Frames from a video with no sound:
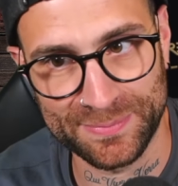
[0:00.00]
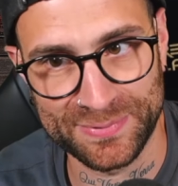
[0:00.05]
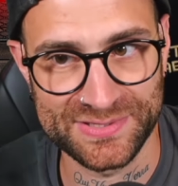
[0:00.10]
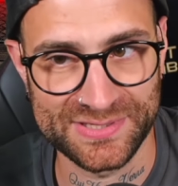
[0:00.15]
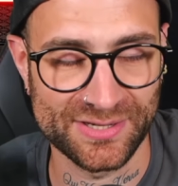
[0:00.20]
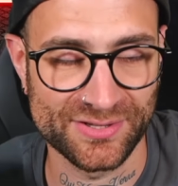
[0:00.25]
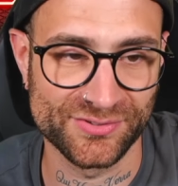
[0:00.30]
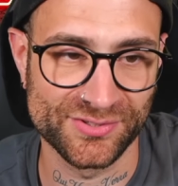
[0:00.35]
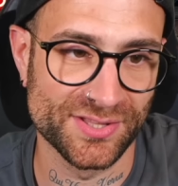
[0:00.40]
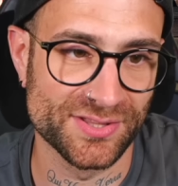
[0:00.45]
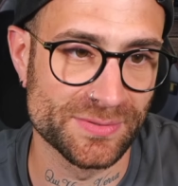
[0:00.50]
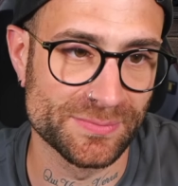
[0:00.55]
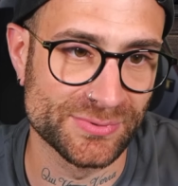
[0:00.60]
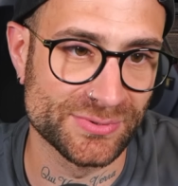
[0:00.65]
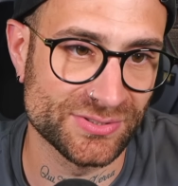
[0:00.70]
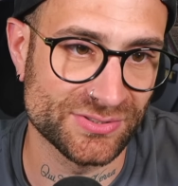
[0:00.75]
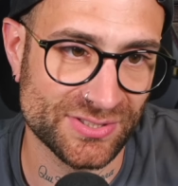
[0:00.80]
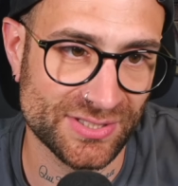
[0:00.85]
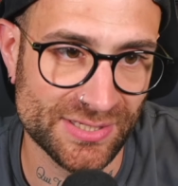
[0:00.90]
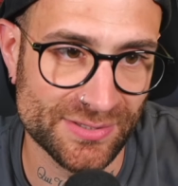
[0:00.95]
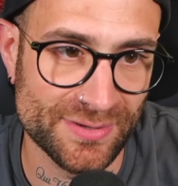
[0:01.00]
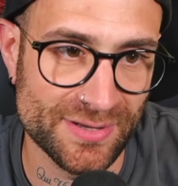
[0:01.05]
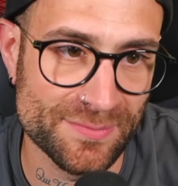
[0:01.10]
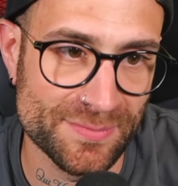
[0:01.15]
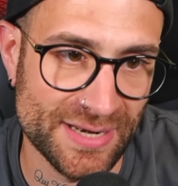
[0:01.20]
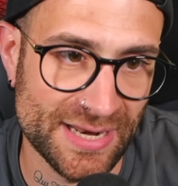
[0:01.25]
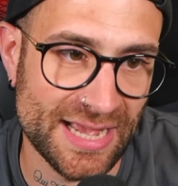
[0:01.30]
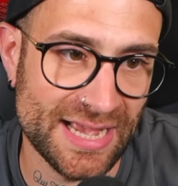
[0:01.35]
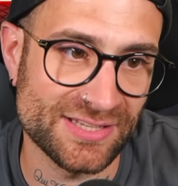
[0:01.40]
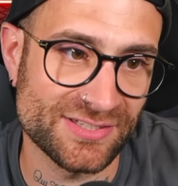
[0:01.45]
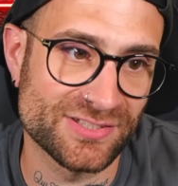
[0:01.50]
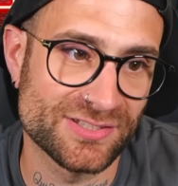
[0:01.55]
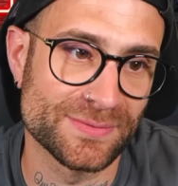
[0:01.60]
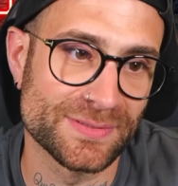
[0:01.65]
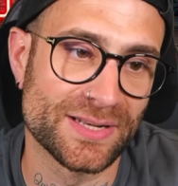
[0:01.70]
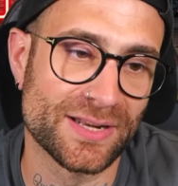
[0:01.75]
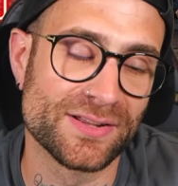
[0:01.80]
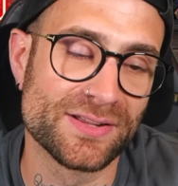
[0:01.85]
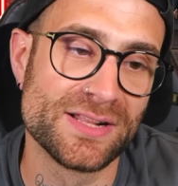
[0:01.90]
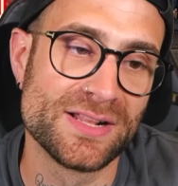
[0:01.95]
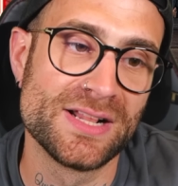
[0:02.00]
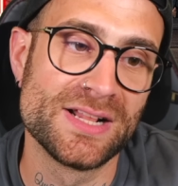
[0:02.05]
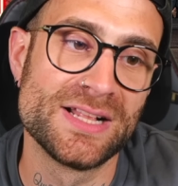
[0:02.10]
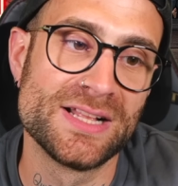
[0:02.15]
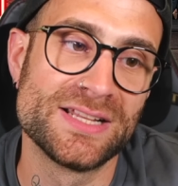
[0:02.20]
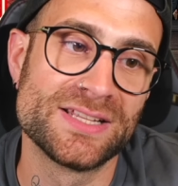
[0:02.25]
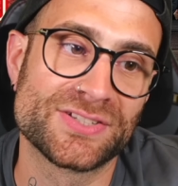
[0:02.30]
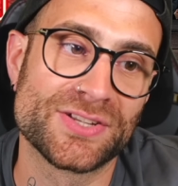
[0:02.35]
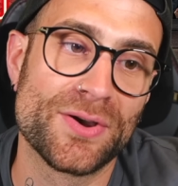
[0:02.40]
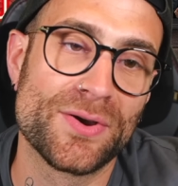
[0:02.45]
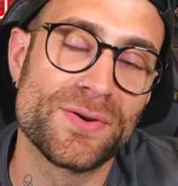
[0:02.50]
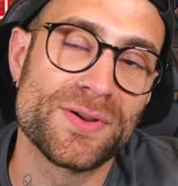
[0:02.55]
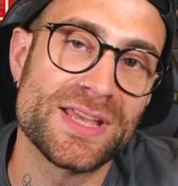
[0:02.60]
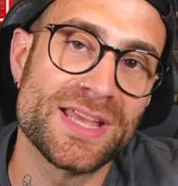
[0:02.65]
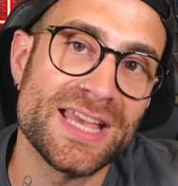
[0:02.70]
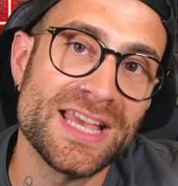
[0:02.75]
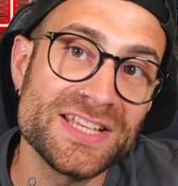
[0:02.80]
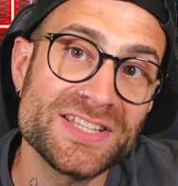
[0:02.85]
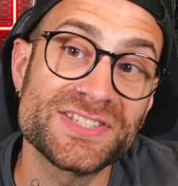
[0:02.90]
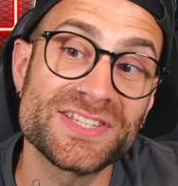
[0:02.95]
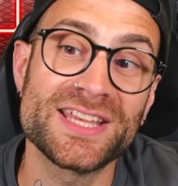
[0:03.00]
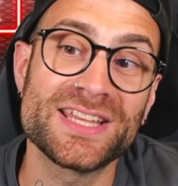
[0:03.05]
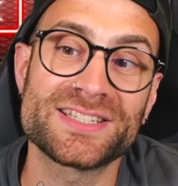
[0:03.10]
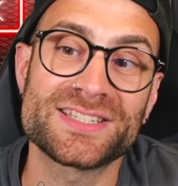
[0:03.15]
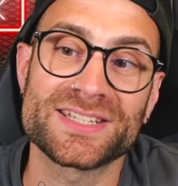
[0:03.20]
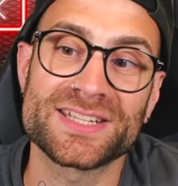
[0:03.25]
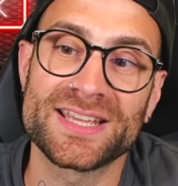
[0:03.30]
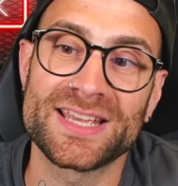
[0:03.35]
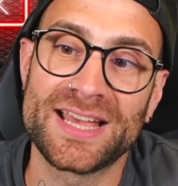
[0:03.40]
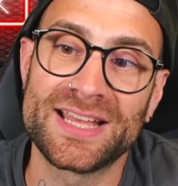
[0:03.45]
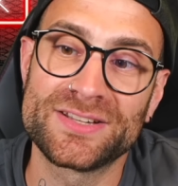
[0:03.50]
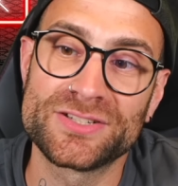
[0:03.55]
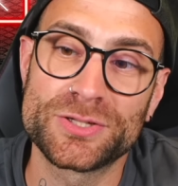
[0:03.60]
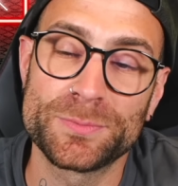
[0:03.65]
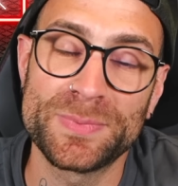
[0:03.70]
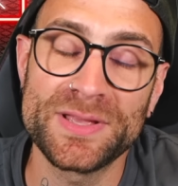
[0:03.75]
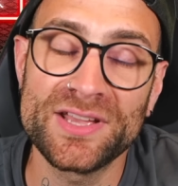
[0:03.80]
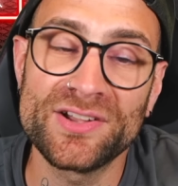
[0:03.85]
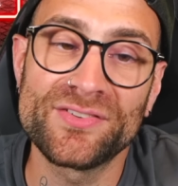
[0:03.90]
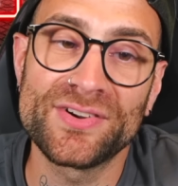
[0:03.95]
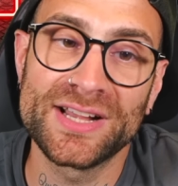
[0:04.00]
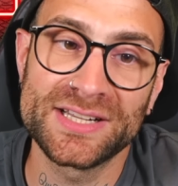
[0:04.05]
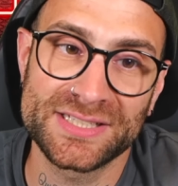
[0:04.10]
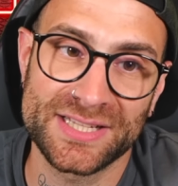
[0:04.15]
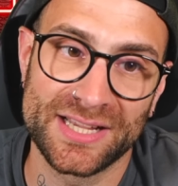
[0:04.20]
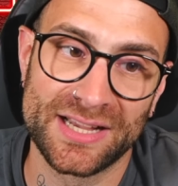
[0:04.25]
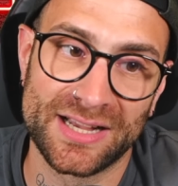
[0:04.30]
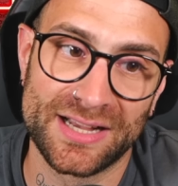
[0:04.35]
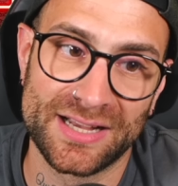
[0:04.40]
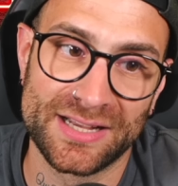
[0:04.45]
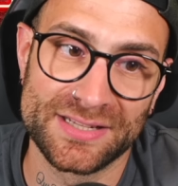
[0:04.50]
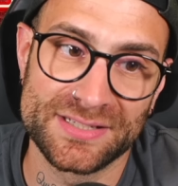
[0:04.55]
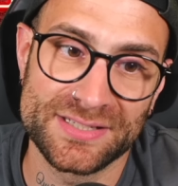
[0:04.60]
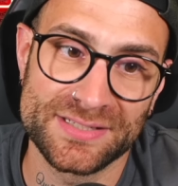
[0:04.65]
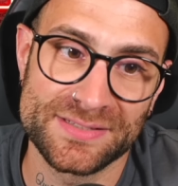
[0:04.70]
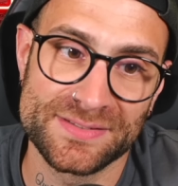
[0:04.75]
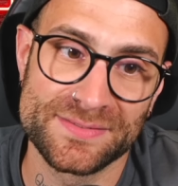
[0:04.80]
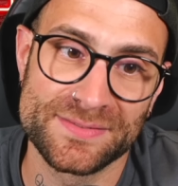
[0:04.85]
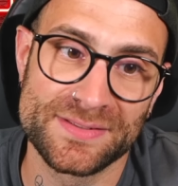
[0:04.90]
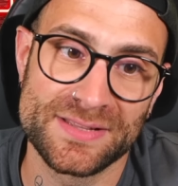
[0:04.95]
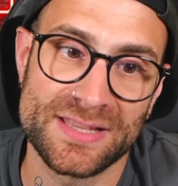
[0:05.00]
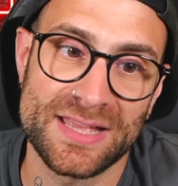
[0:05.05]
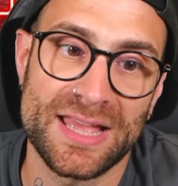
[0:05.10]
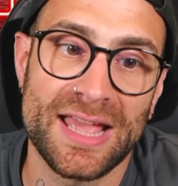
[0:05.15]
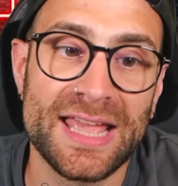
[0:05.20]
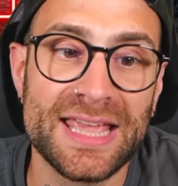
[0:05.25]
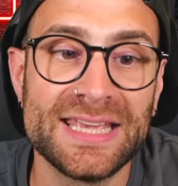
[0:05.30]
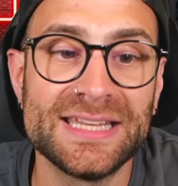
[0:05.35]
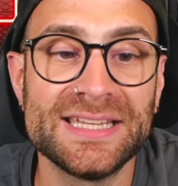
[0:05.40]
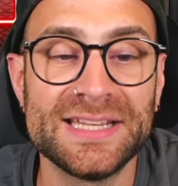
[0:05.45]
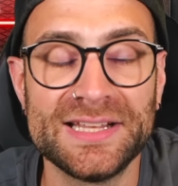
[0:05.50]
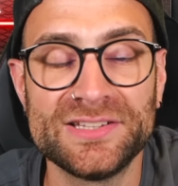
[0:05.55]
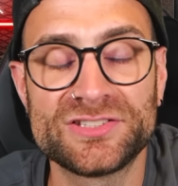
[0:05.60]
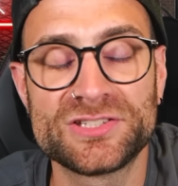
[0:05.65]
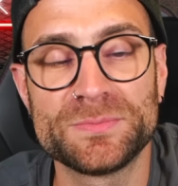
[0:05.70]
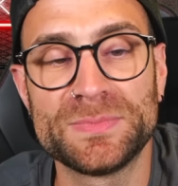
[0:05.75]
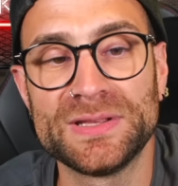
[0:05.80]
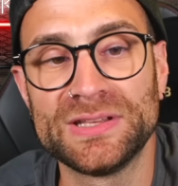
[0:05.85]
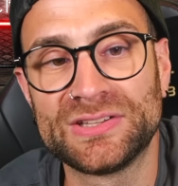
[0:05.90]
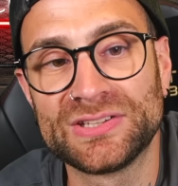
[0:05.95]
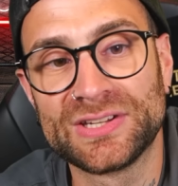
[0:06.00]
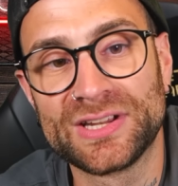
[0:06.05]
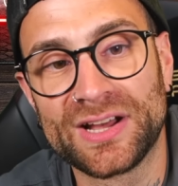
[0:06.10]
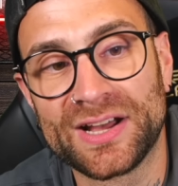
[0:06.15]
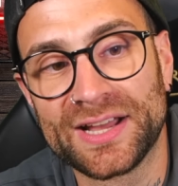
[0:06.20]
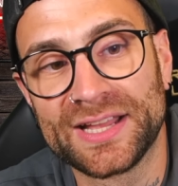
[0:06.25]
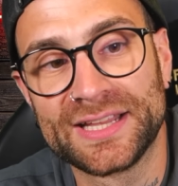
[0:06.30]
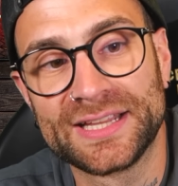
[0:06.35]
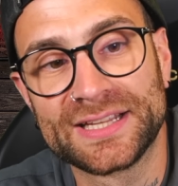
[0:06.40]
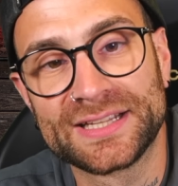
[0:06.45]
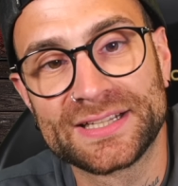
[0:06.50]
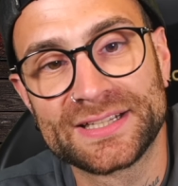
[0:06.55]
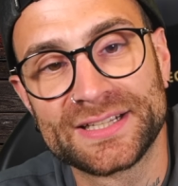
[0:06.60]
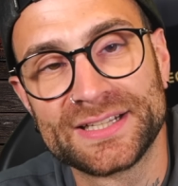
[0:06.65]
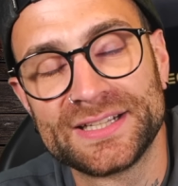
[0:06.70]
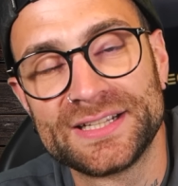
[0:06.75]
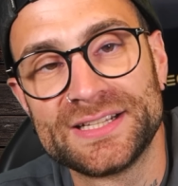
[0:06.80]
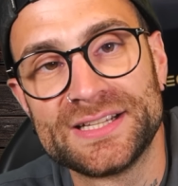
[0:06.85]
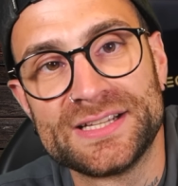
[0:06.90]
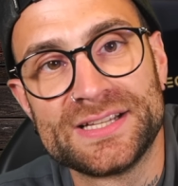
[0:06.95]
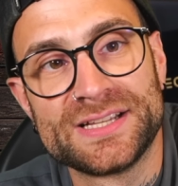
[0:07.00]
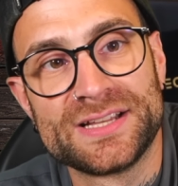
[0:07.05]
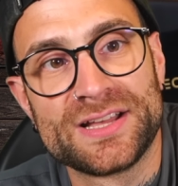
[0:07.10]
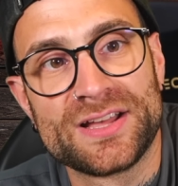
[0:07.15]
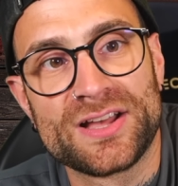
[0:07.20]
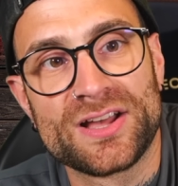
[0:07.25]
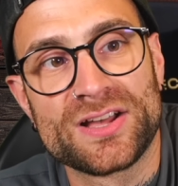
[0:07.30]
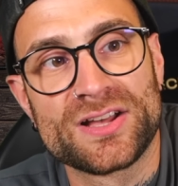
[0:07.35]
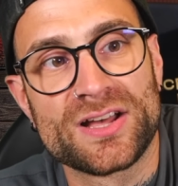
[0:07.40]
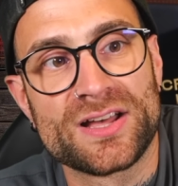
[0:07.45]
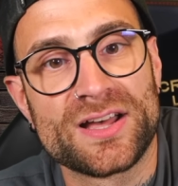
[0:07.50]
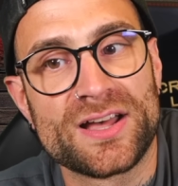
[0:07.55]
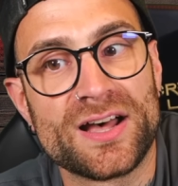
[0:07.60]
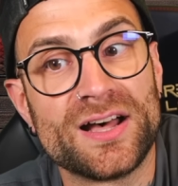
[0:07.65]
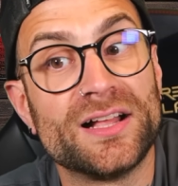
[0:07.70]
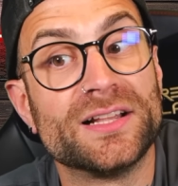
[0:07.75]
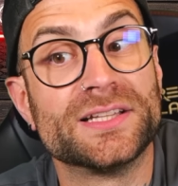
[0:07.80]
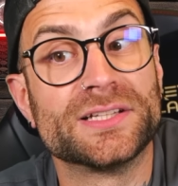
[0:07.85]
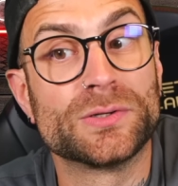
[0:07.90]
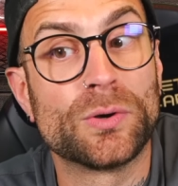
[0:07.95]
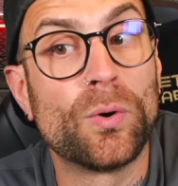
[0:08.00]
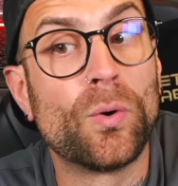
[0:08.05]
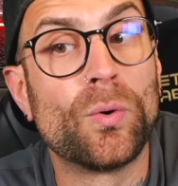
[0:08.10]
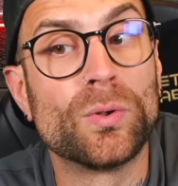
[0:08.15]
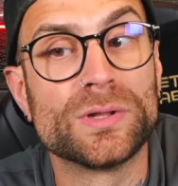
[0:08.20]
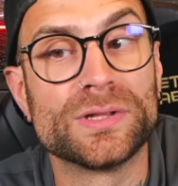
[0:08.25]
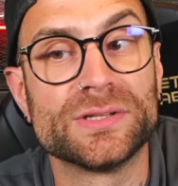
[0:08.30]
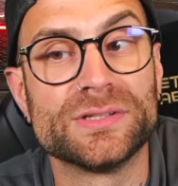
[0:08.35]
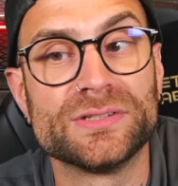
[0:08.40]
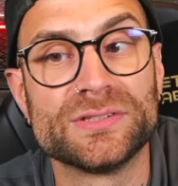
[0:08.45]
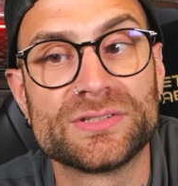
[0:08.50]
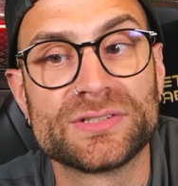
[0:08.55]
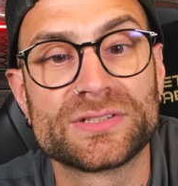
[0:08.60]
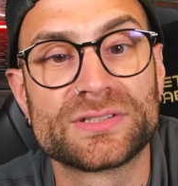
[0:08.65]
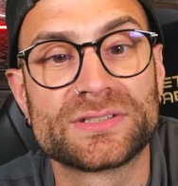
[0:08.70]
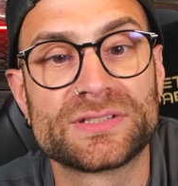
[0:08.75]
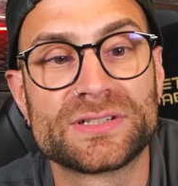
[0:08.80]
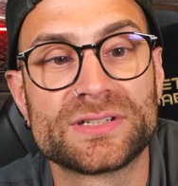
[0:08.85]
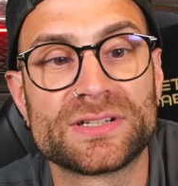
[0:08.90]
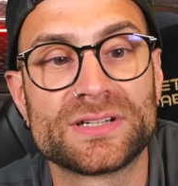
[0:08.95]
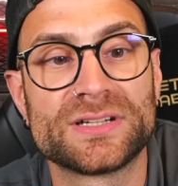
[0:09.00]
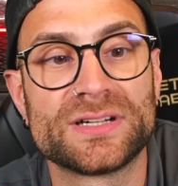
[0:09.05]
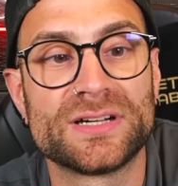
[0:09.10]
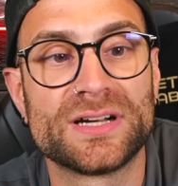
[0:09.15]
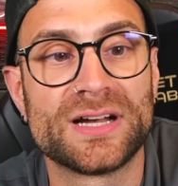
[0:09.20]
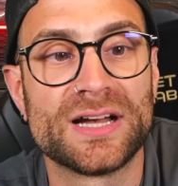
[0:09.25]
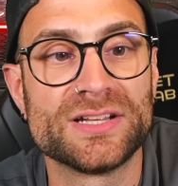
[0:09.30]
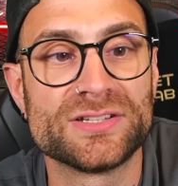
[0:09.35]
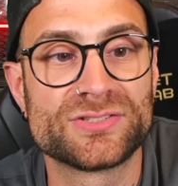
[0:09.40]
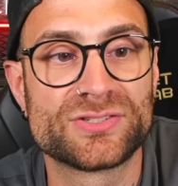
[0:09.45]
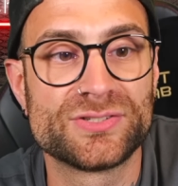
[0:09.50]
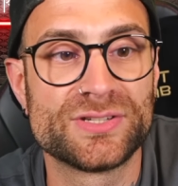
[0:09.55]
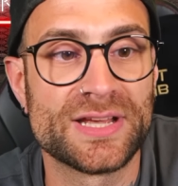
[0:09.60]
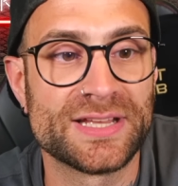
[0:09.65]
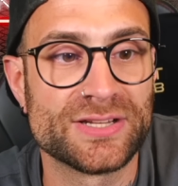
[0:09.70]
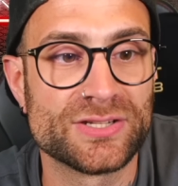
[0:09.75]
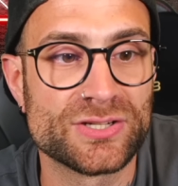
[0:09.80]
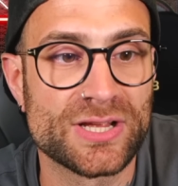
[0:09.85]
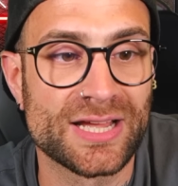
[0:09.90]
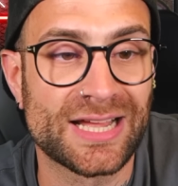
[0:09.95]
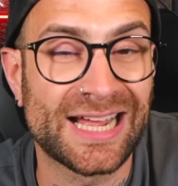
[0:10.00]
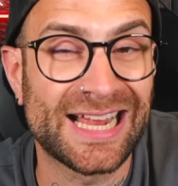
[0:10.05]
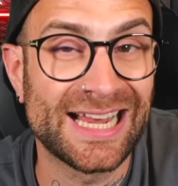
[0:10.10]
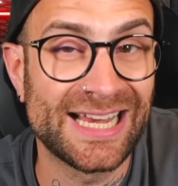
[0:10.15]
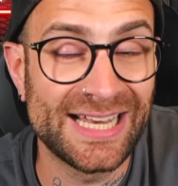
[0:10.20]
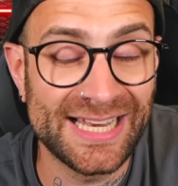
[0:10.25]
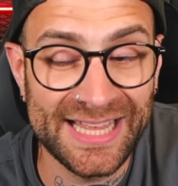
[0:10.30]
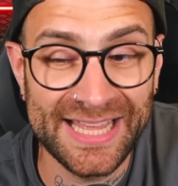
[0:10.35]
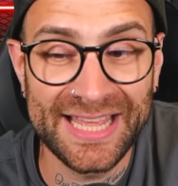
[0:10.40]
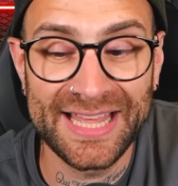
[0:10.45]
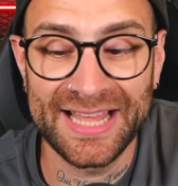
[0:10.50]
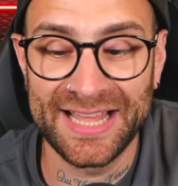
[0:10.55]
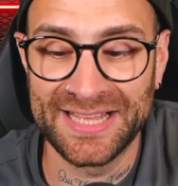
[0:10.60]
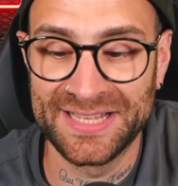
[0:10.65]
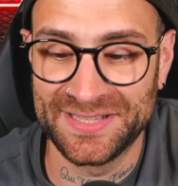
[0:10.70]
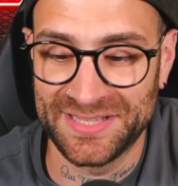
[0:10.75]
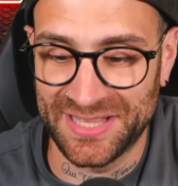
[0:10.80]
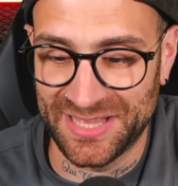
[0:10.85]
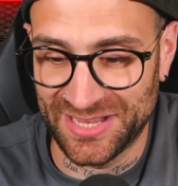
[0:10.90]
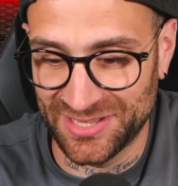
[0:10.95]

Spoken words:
outside the box anyway, but it has to, So is it, and to be a red card, he needs to be denying Erling Haaland a clear, hear the